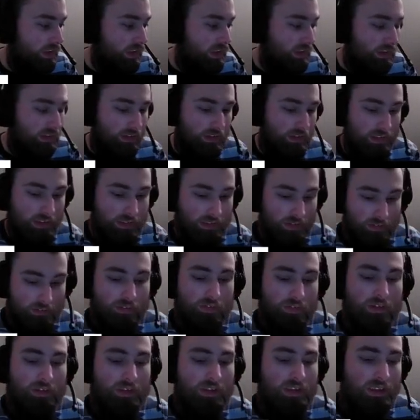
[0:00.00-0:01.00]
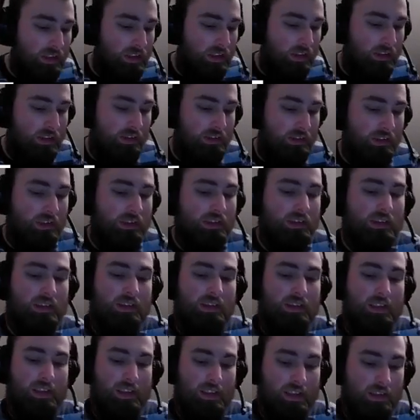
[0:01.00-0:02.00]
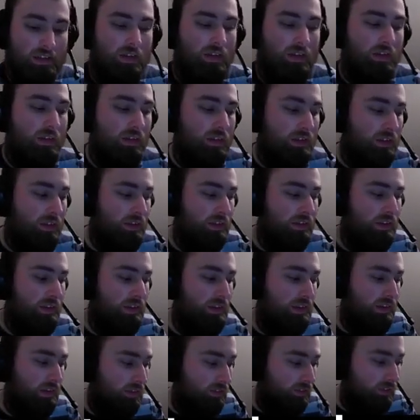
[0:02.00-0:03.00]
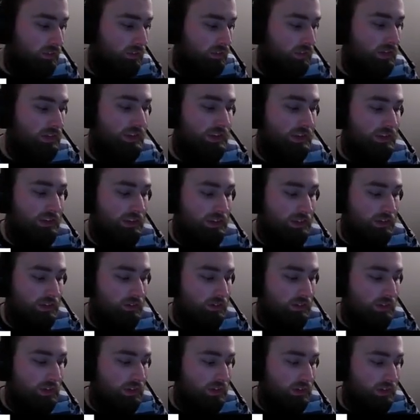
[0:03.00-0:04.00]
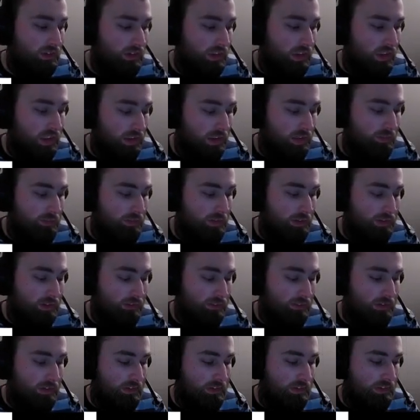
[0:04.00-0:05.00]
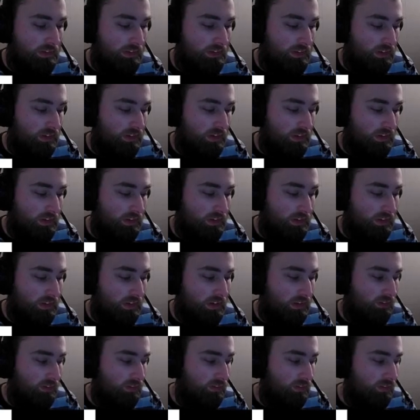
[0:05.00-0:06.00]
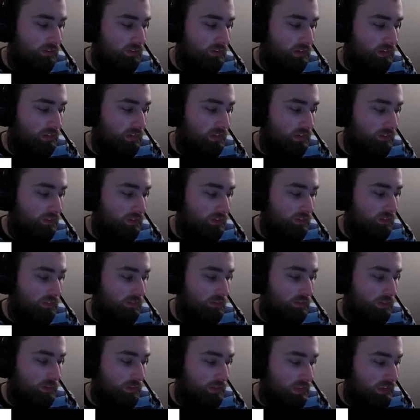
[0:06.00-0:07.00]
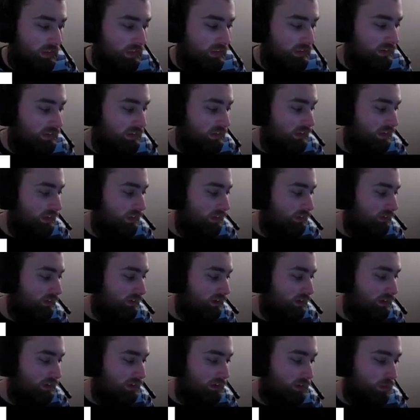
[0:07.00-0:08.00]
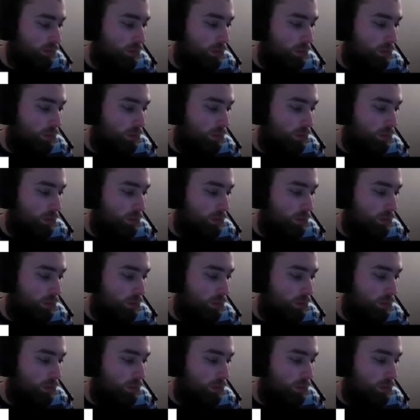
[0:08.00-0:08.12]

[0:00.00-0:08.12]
This was, like I said, a uh, un, an unfortunate situation. Best wishes to Shotzi on a full recovery from her ACL tear.